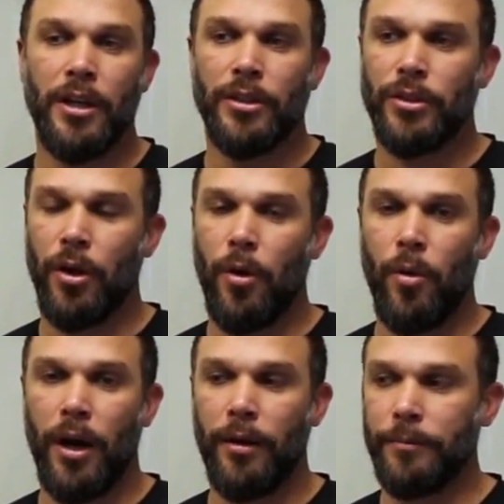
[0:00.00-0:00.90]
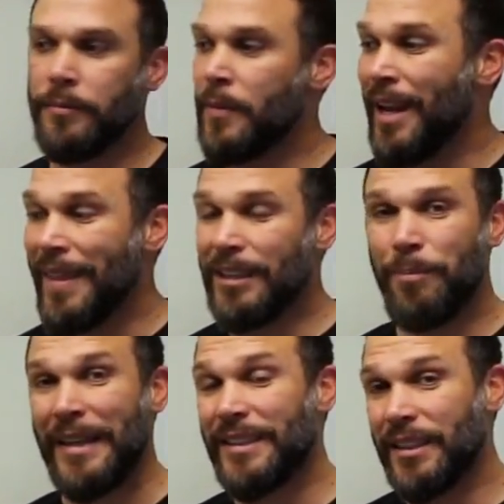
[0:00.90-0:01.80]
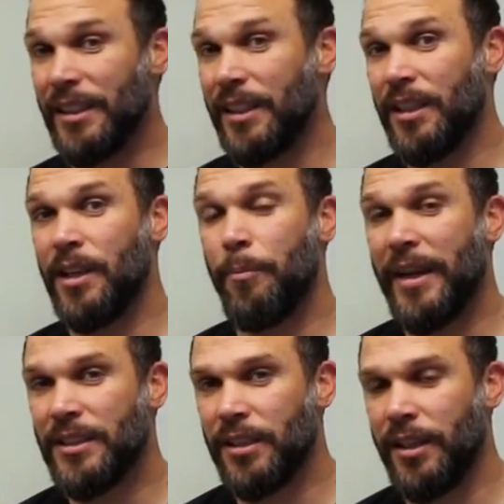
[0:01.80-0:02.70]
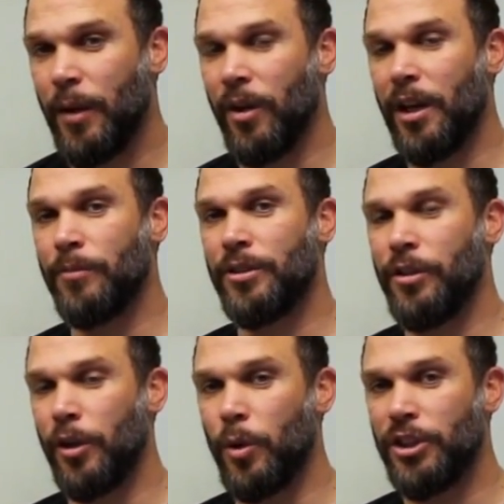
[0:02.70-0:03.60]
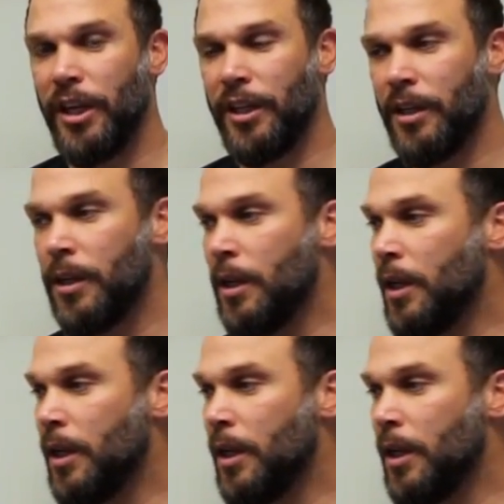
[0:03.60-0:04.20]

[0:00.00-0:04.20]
So um, that's basically basically it when it comes to negotiating.